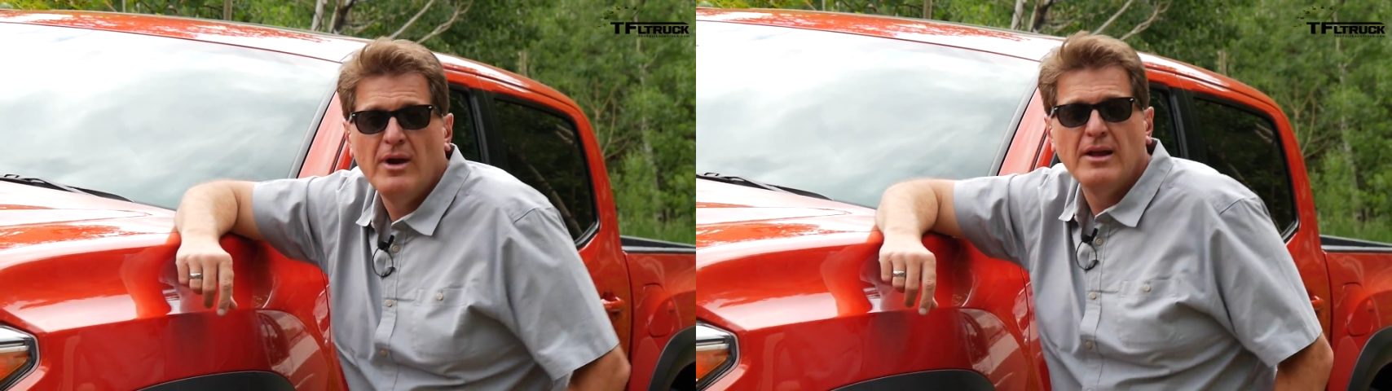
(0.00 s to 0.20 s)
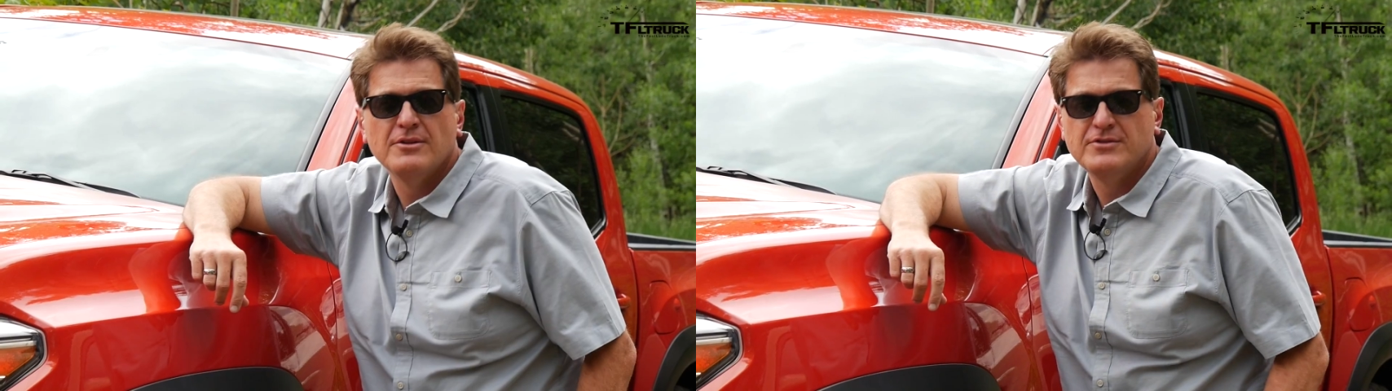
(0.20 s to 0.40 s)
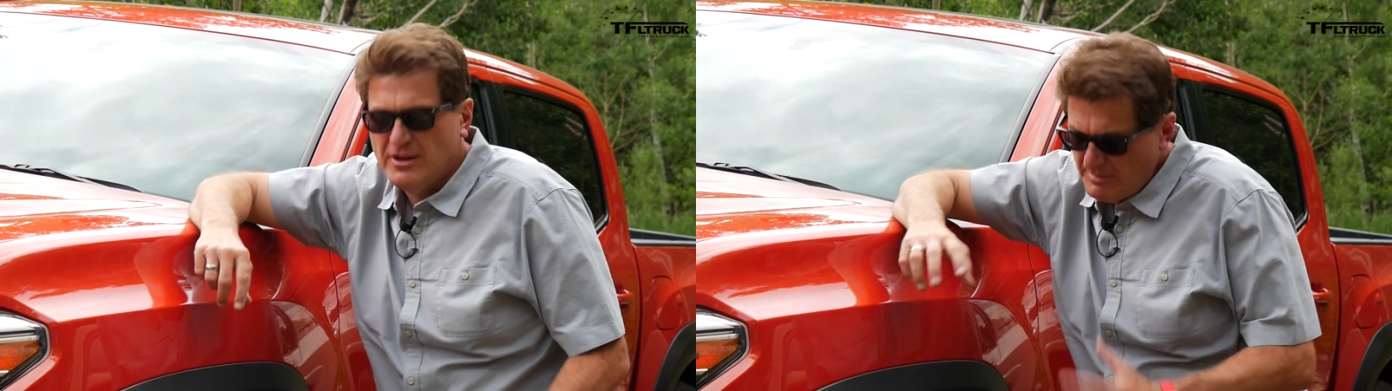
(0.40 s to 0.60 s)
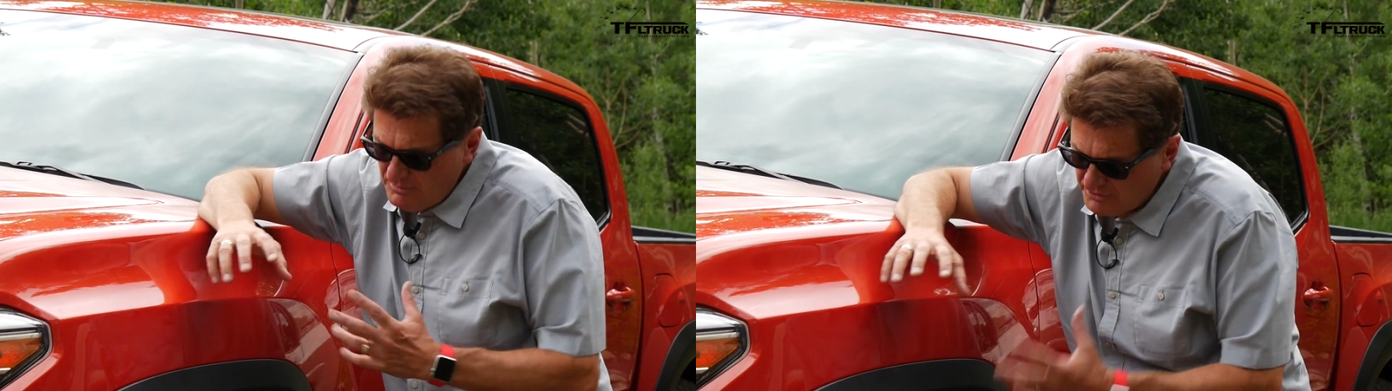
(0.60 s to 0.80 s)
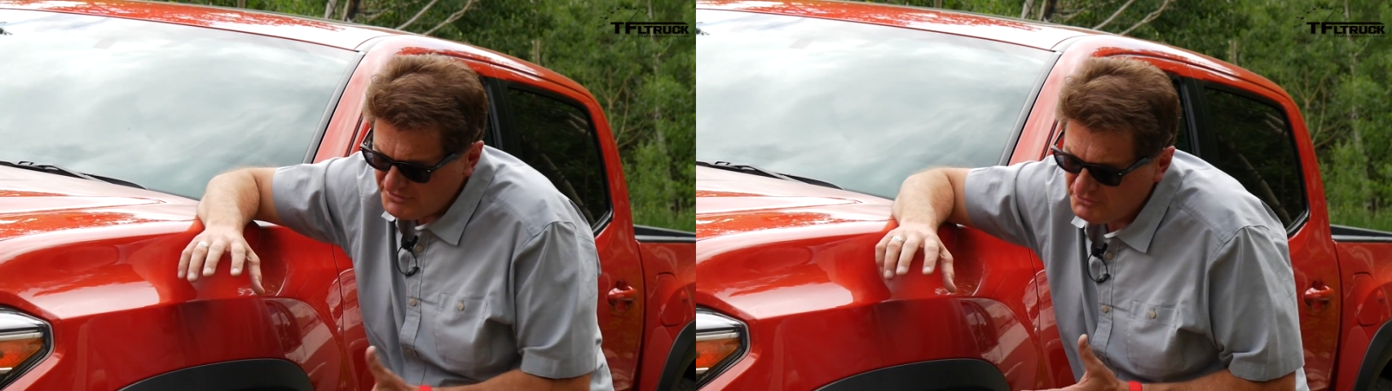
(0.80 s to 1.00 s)
Wranglers are a little bit
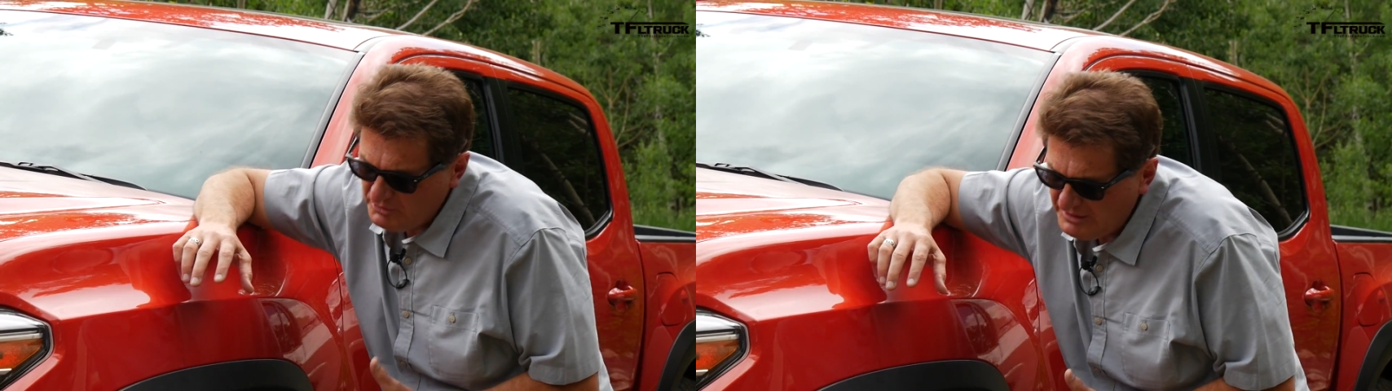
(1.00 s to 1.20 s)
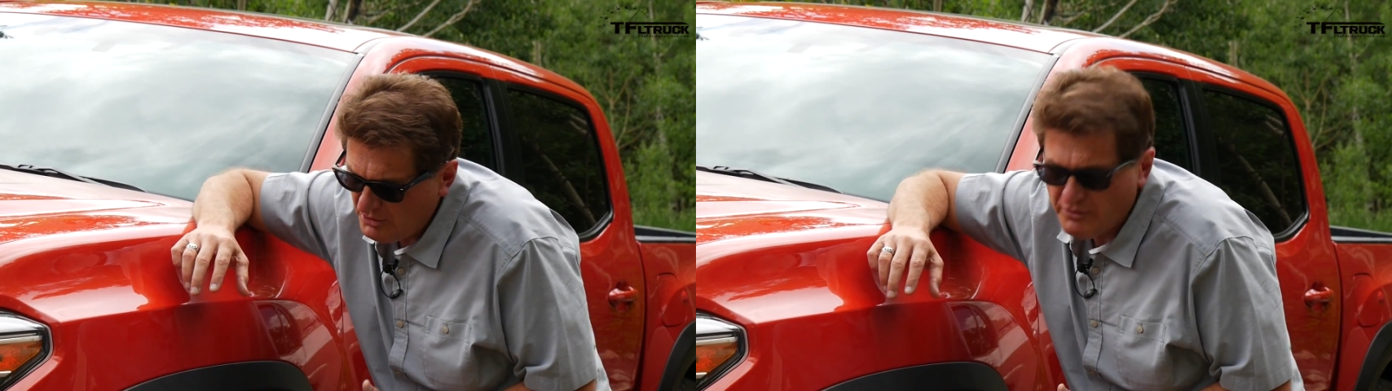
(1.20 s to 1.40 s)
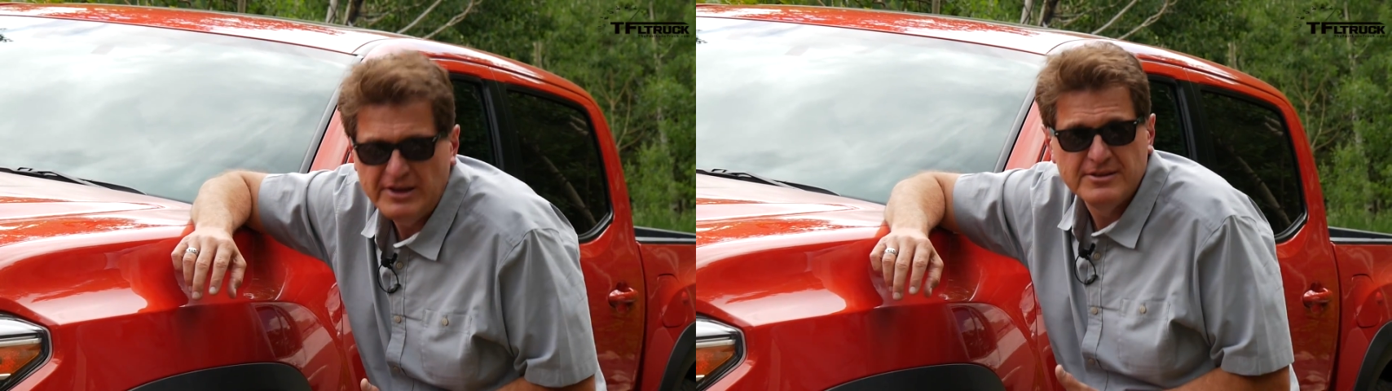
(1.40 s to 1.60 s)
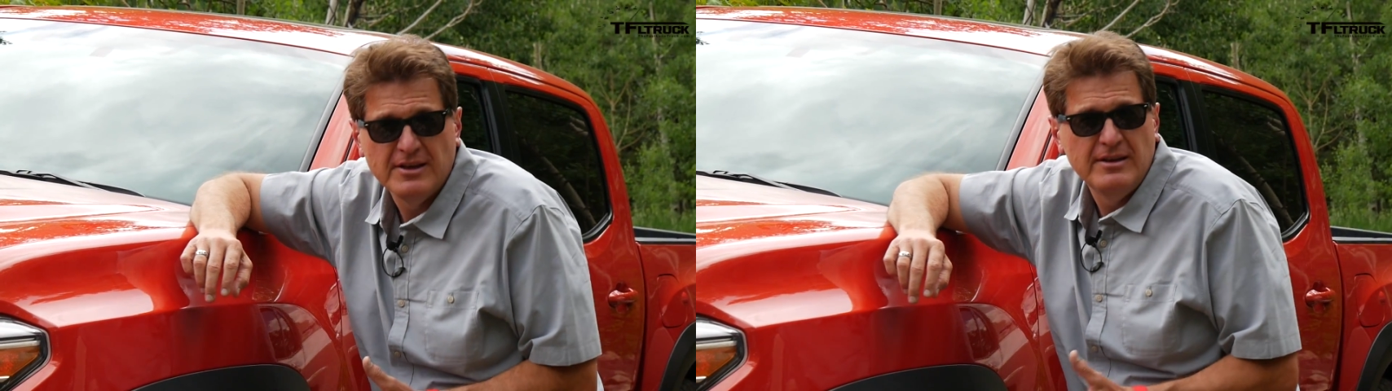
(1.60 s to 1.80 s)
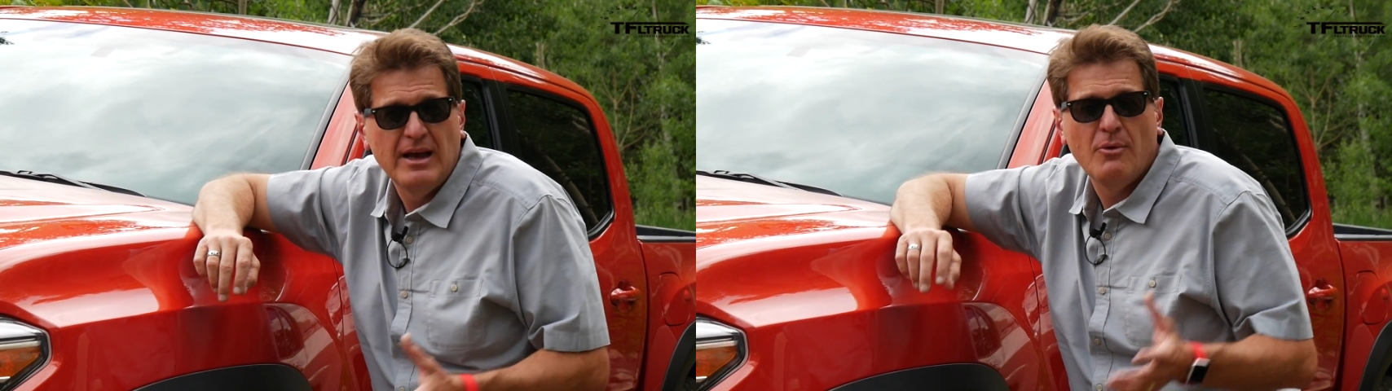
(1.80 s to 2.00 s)
more
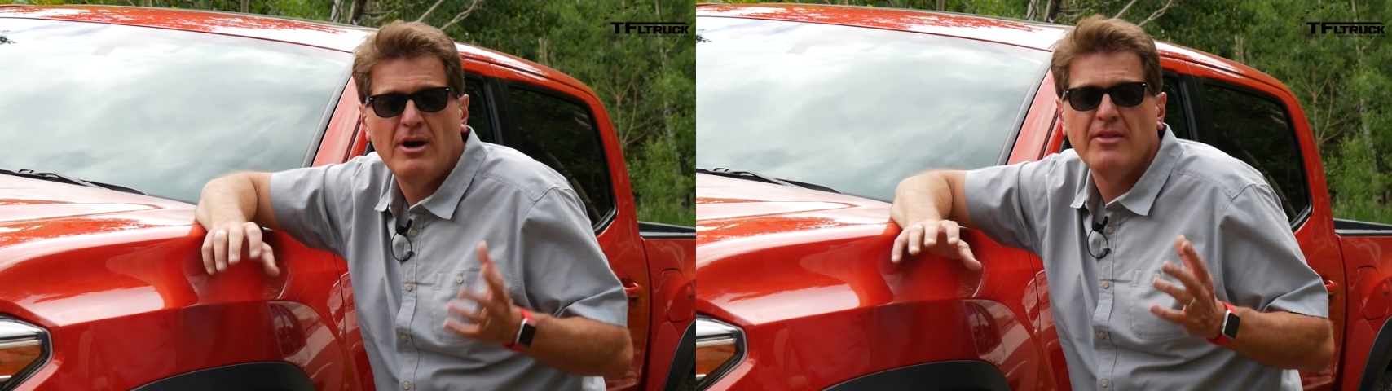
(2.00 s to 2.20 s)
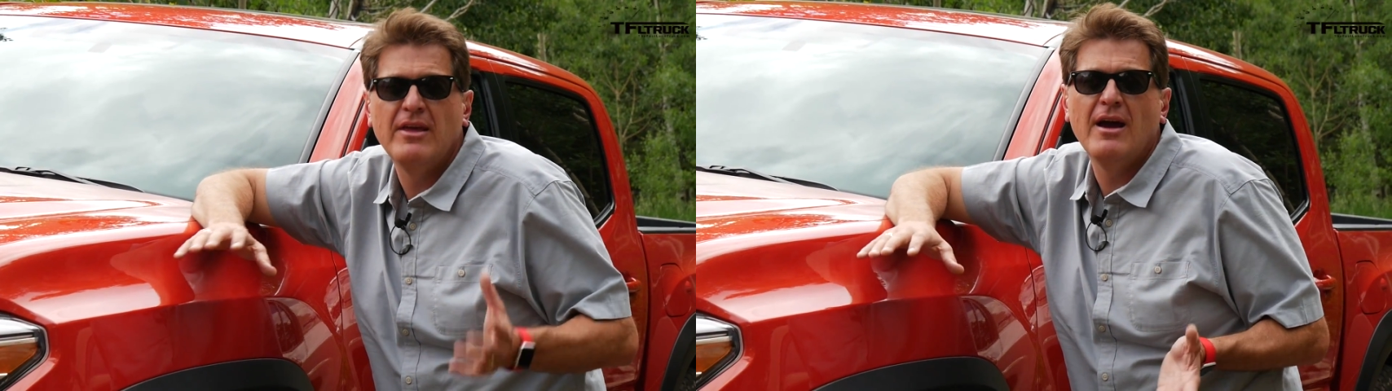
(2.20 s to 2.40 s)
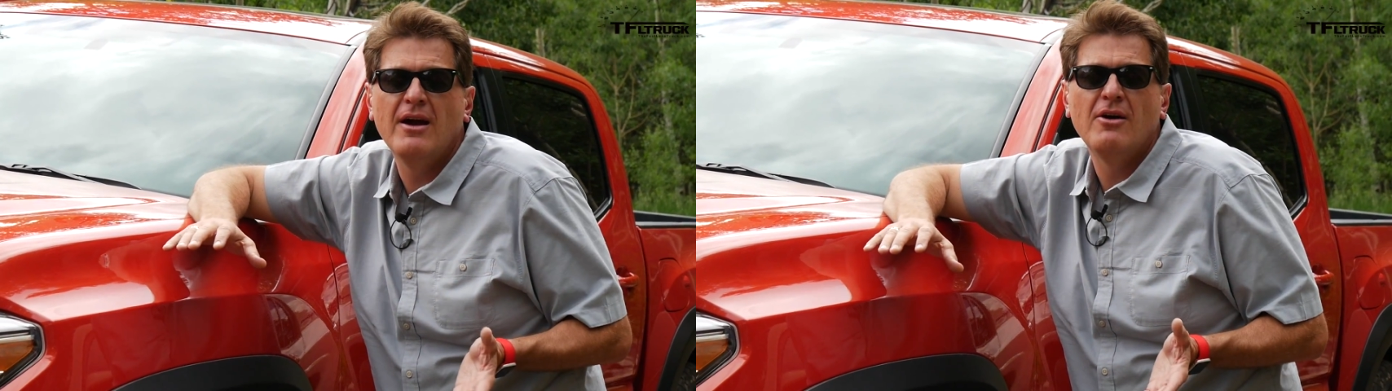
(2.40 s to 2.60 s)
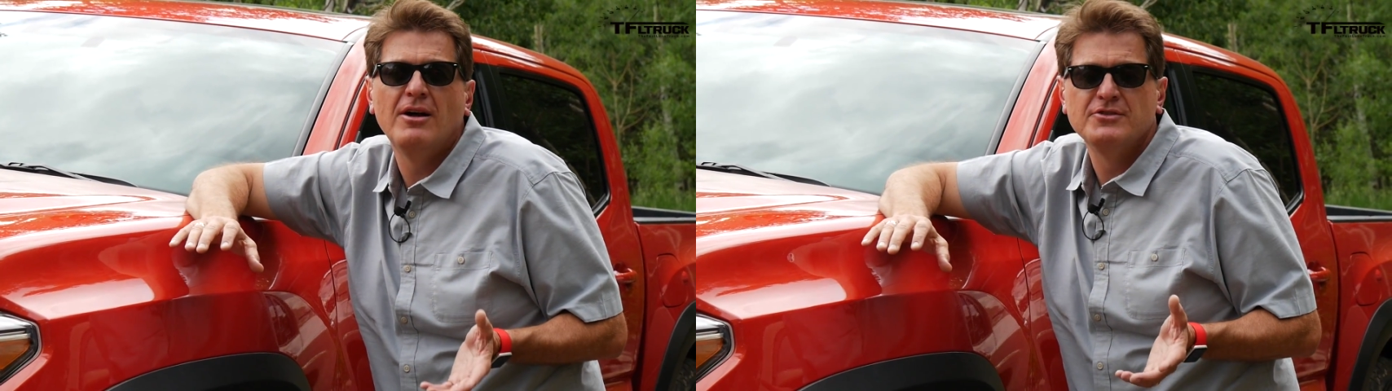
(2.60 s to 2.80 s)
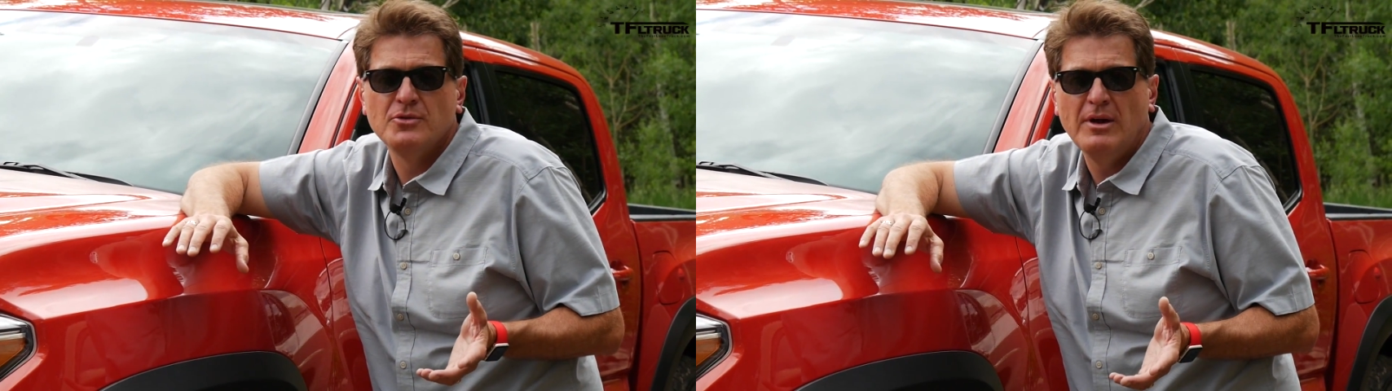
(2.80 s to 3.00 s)
street-oriented. Now, while they are
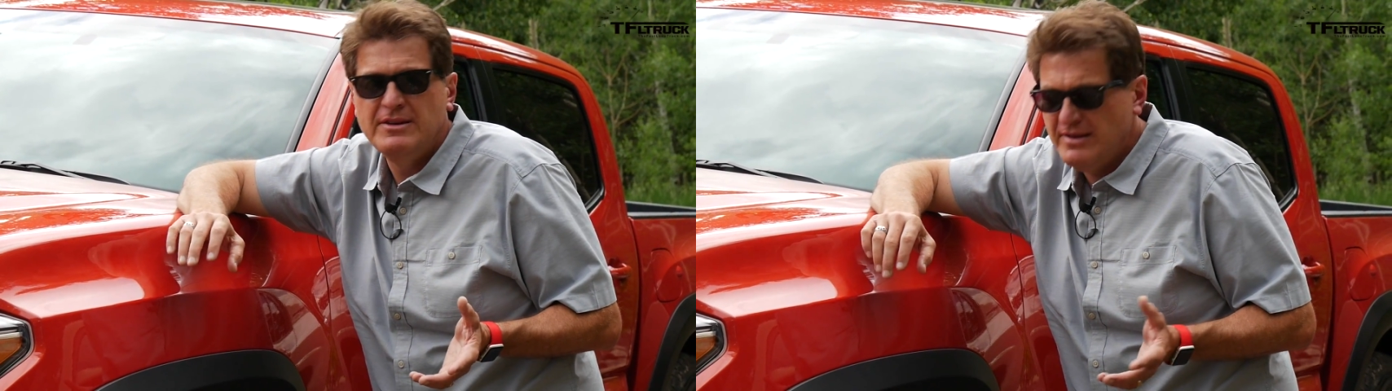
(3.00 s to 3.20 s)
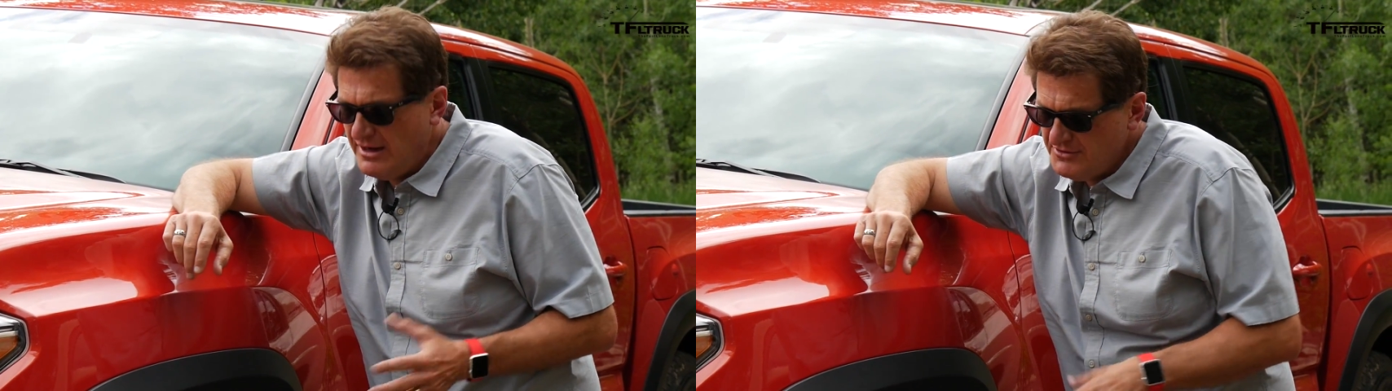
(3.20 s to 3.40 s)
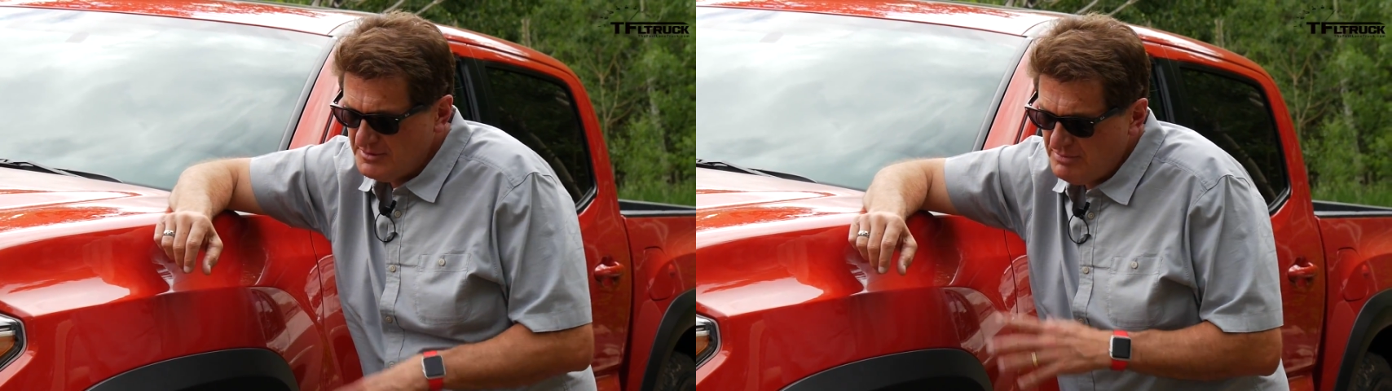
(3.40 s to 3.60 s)
all-terrain tires, they're